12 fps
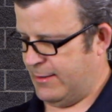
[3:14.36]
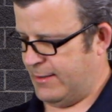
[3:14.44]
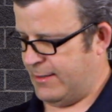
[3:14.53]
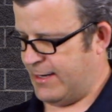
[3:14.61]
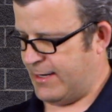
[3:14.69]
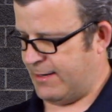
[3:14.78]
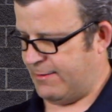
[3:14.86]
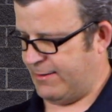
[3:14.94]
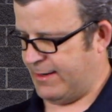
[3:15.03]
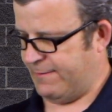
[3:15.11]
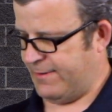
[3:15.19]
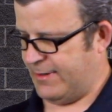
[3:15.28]
There, we're
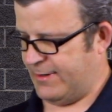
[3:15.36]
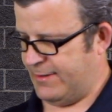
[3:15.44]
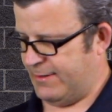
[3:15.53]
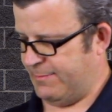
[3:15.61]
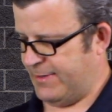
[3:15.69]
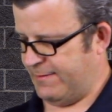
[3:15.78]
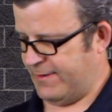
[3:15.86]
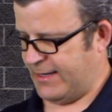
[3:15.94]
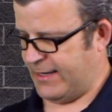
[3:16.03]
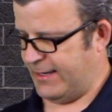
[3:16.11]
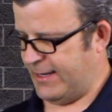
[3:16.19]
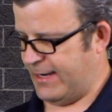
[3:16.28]
going to roll a little bit of a
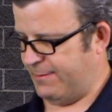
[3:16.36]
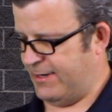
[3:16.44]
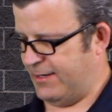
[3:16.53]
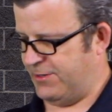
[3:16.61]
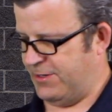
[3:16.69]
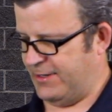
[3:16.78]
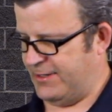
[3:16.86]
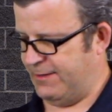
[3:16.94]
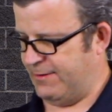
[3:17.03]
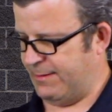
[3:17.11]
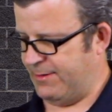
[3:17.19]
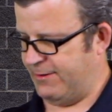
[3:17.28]
gun cam here so you can
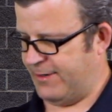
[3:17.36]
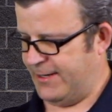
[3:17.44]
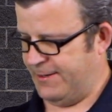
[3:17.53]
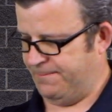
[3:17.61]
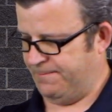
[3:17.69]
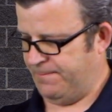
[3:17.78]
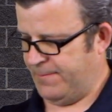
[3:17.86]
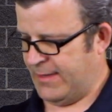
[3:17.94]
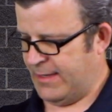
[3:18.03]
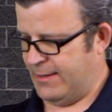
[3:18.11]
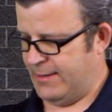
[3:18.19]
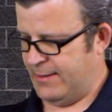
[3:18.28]
see what I'm doing.
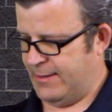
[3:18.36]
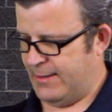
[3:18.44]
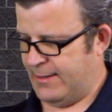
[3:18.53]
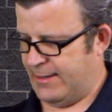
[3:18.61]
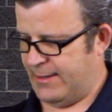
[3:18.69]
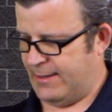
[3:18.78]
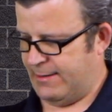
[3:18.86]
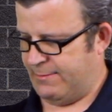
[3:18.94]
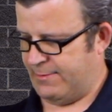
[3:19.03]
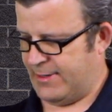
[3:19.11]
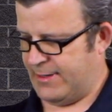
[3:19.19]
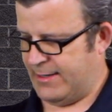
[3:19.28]
And
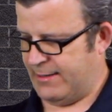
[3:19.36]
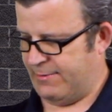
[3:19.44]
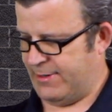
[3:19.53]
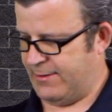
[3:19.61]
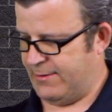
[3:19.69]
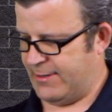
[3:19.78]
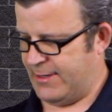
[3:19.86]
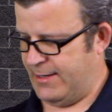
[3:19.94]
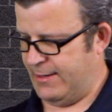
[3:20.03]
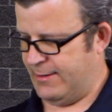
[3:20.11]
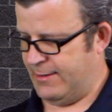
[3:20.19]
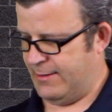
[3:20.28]
we're going to hit record.
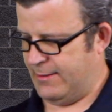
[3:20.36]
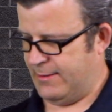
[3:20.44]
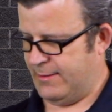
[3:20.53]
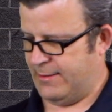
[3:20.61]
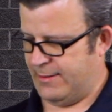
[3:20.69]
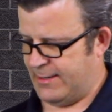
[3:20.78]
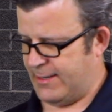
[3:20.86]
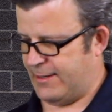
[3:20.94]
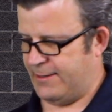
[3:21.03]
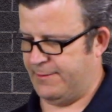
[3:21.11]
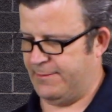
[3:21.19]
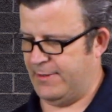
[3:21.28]

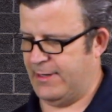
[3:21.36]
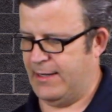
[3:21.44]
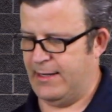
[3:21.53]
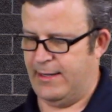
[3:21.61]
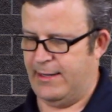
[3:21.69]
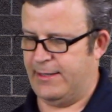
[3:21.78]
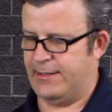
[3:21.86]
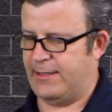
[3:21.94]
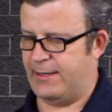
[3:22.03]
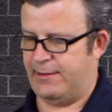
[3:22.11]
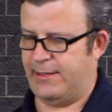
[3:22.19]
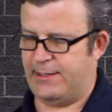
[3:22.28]
There.
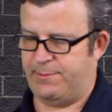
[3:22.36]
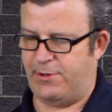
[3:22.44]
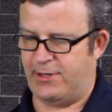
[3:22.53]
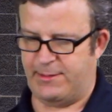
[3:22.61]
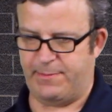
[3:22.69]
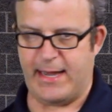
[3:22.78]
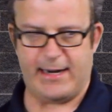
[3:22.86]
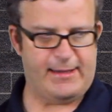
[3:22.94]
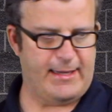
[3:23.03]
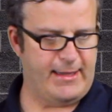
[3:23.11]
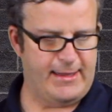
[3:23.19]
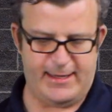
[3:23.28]
So this pulls back
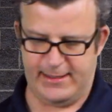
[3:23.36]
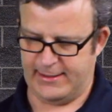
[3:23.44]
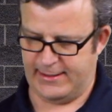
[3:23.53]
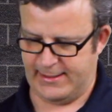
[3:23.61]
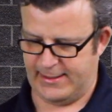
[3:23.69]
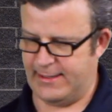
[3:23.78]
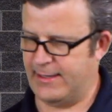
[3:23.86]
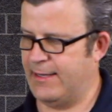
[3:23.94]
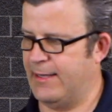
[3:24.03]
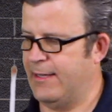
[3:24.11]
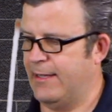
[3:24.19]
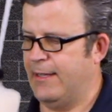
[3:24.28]
like this.
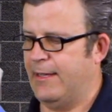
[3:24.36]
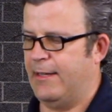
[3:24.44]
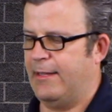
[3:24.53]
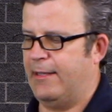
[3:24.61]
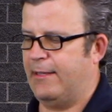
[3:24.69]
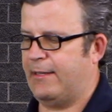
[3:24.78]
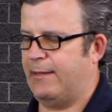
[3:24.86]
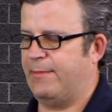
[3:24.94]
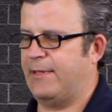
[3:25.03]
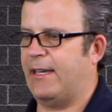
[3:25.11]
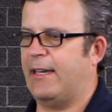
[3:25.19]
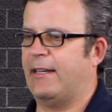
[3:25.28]
This
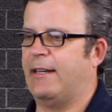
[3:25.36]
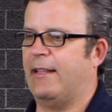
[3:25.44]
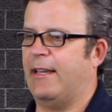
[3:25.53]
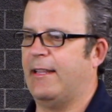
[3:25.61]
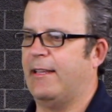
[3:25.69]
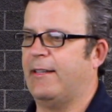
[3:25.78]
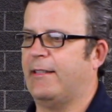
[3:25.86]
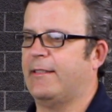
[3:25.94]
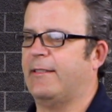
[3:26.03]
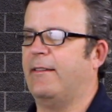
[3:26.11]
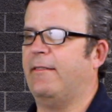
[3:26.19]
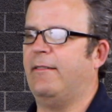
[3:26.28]
comes on here like, like
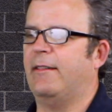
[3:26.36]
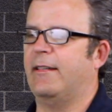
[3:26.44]
so.